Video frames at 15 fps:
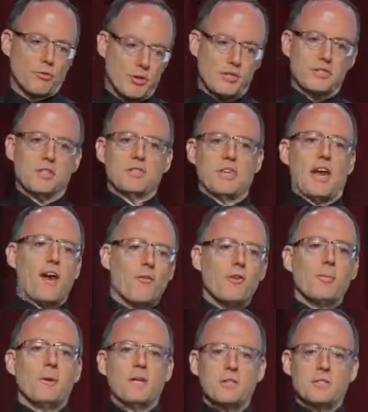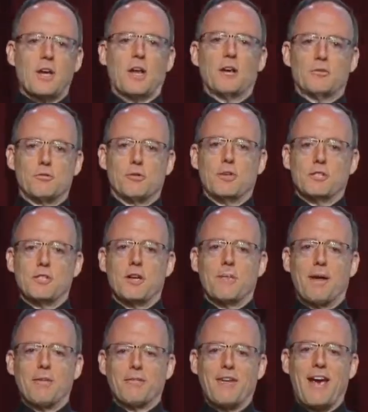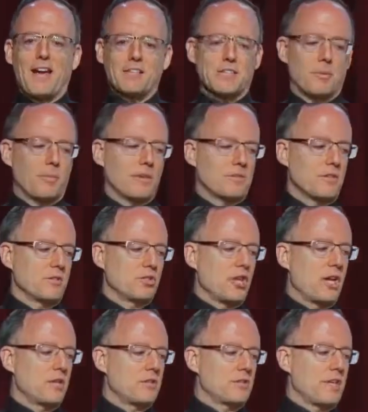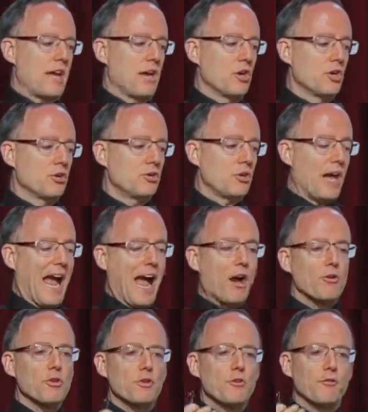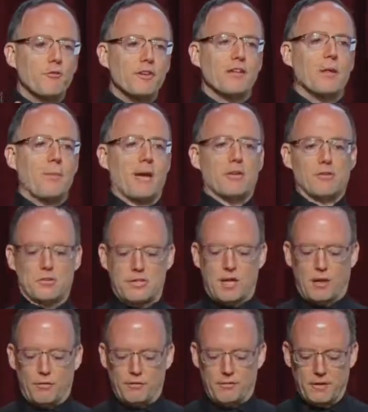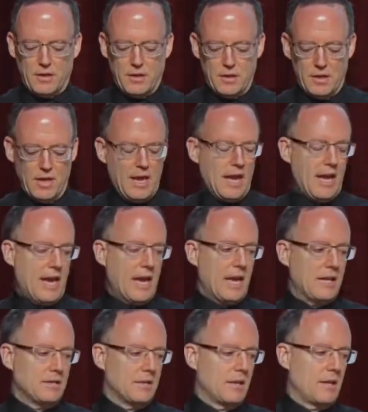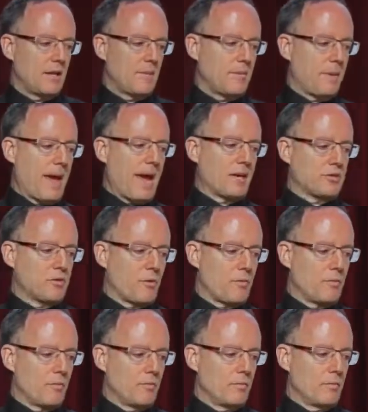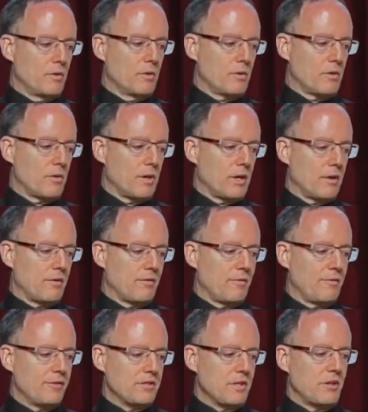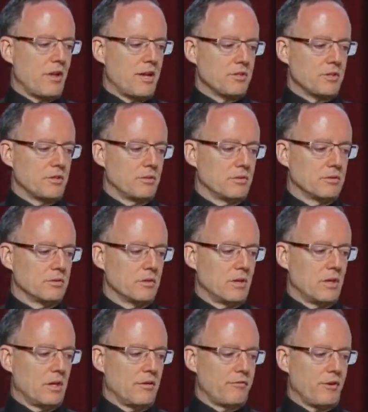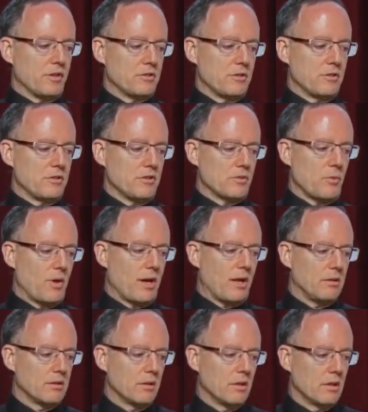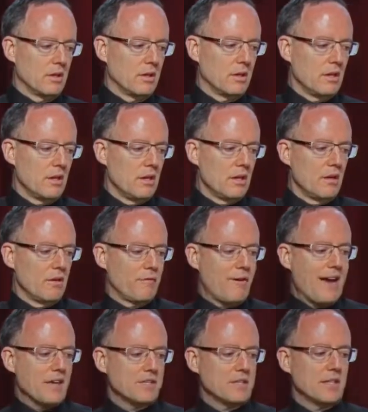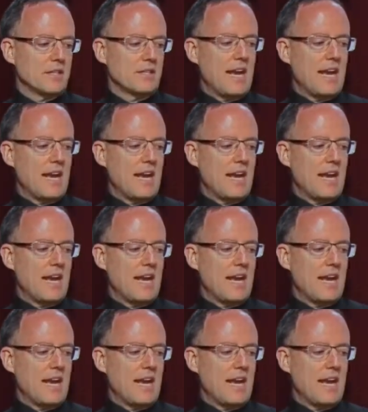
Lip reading: Christians, everybody's got a tradition about fasting because it changes how you feel about yourself, and it impacts your physiological functions as well. Fasting